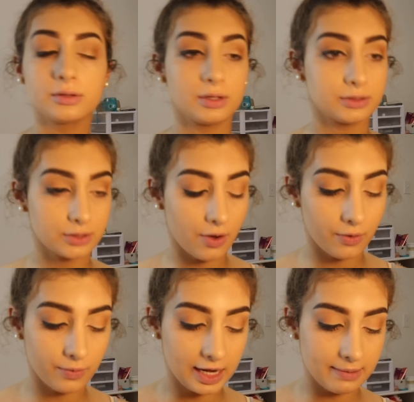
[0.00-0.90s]

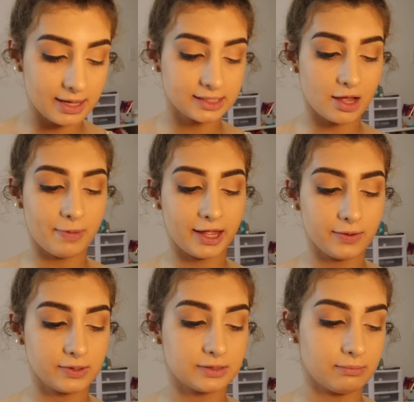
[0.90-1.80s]
So when I mess up, I
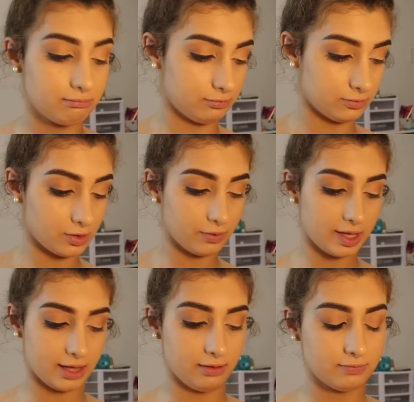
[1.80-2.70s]
use
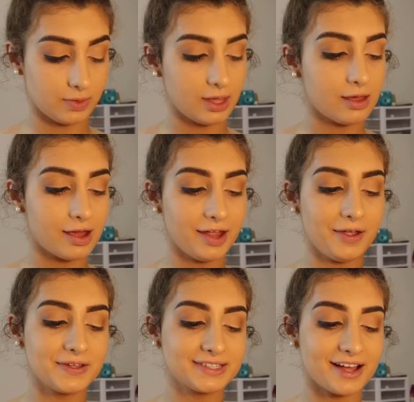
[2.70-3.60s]

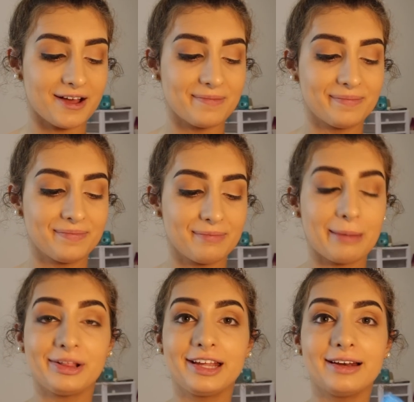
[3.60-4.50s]

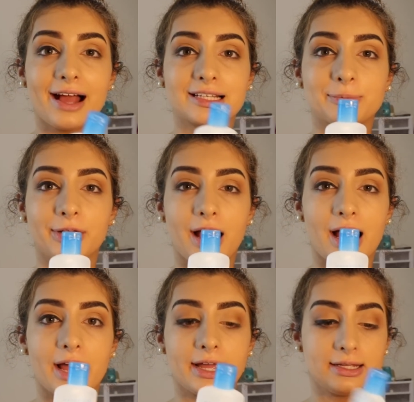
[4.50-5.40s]
Maybelline Expert
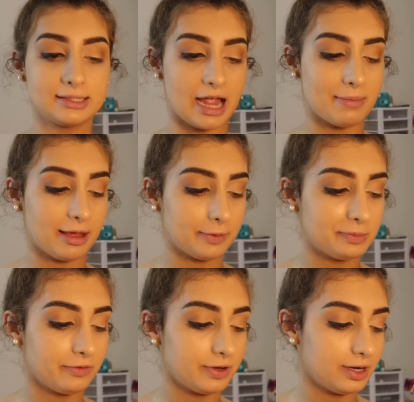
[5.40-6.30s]
Eyes. I make
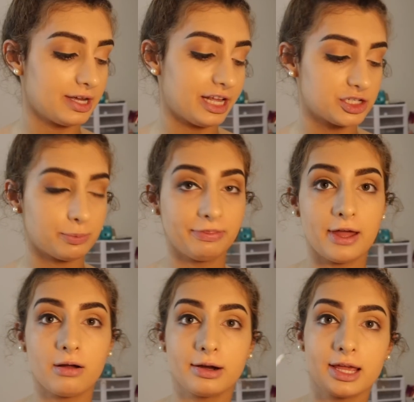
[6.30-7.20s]
remover and I just put
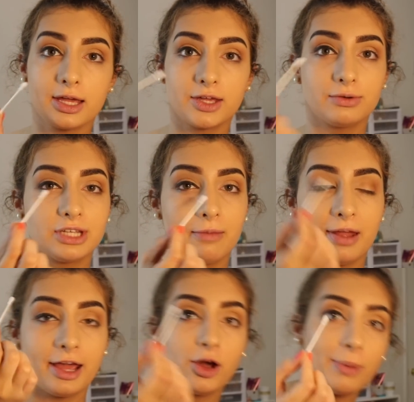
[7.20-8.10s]
that on a Q-tip
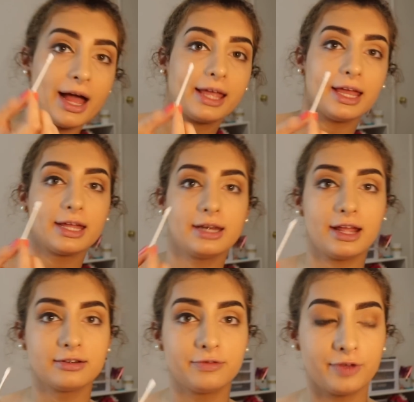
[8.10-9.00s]
and I go back in
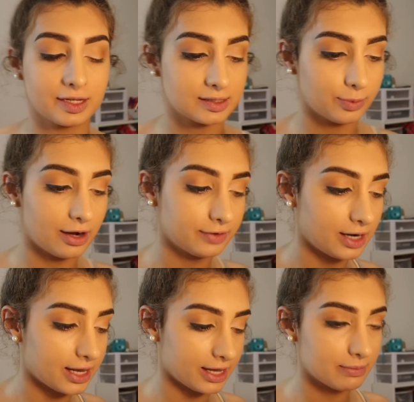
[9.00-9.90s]
and fix wherever
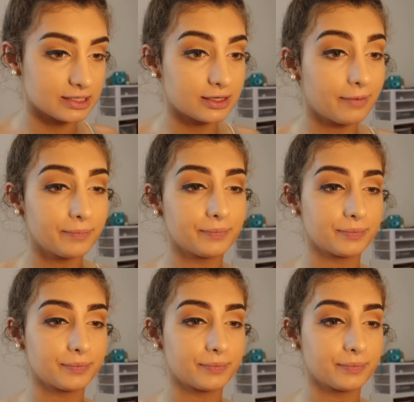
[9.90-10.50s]
I messed up.